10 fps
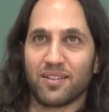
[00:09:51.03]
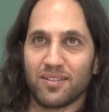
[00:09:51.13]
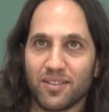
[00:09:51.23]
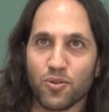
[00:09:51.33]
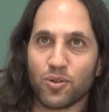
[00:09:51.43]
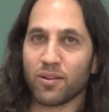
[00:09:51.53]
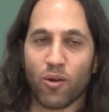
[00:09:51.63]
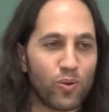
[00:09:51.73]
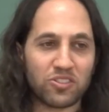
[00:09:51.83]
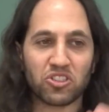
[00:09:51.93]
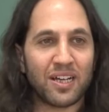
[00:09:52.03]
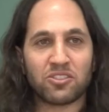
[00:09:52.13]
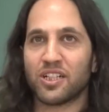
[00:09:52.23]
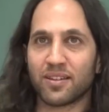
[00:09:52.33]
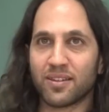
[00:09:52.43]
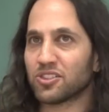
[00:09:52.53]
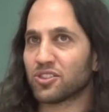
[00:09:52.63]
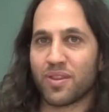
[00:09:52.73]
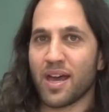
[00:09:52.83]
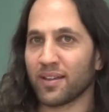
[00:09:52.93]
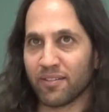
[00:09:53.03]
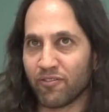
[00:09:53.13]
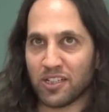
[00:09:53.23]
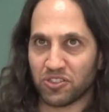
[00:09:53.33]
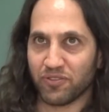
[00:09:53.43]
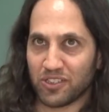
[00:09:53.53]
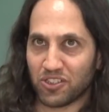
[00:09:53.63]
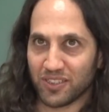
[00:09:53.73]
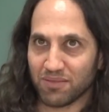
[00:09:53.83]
You can always translate this to that and vice versa.